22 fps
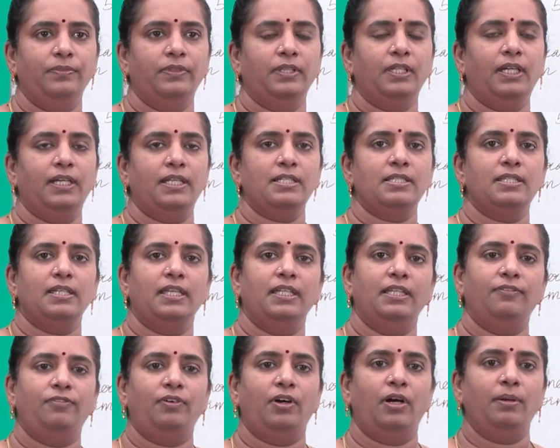that is in
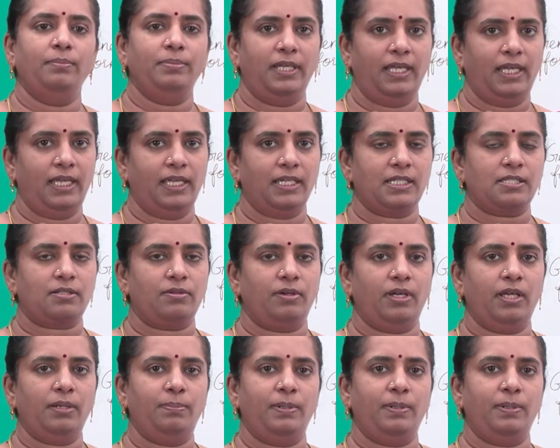the form ax square